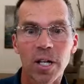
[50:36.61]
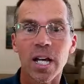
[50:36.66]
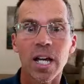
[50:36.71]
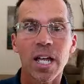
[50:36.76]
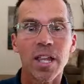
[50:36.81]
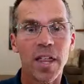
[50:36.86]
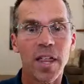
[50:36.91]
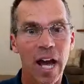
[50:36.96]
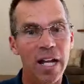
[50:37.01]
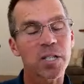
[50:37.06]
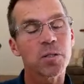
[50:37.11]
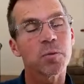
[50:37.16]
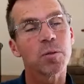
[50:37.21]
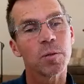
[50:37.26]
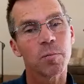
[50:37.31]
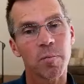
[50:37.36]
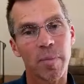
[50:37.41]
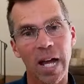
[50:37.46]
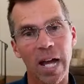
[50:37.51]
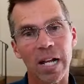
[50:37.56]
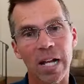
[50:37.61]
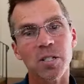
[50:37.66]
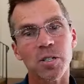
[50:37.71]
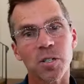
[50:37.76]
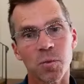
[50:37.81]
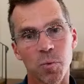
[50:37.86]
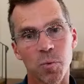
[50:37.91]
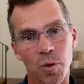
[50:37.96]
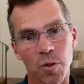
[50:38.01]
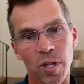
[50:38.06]
That's what matches
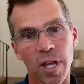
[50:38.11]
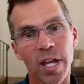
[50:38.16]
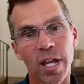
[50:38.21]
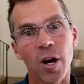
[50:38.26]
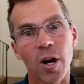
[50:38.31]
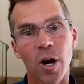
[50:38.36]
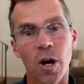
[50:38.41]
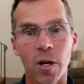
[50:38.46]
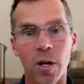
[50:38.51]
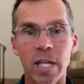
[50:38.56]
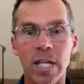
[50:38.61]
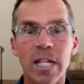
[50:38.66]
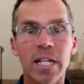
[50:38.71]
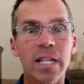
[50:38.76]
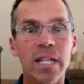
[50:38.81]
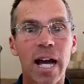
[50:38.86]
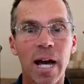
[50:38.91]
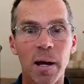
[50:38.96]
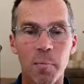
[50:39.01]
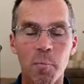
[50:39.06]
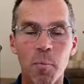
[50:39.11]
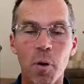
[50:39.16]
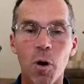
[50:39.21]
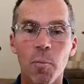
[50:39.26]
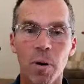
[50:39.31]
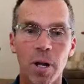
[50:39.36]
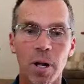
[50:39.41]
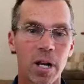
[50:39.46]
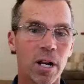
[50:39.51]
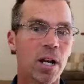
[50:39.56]
where they are in that
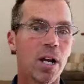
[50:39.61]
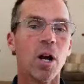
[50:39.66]
moment.